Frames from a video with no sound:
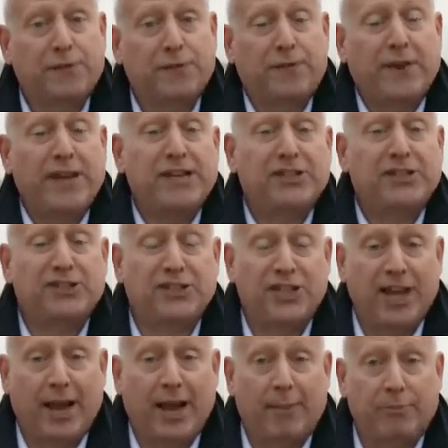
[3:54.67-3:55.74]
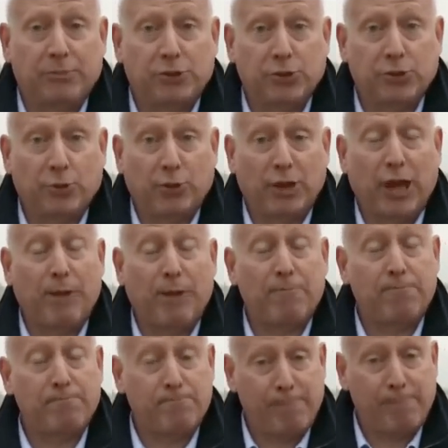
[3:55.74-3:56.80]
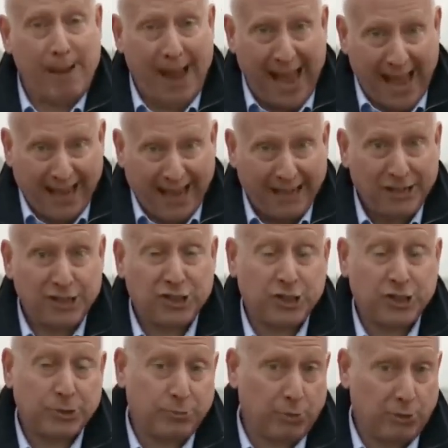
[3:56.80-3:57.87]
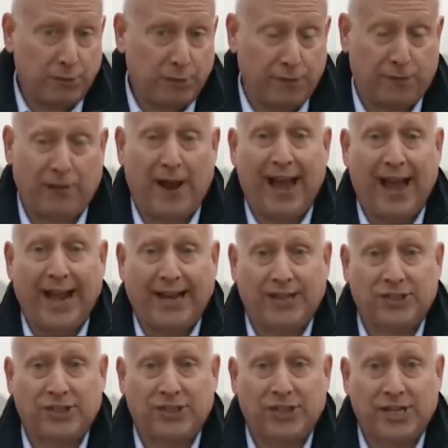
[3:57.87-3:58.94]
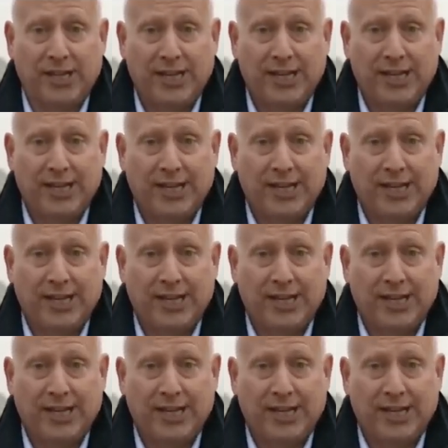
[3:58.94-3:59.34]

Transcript: or even if Russia's regular soldiers will now willingly serve alongside them.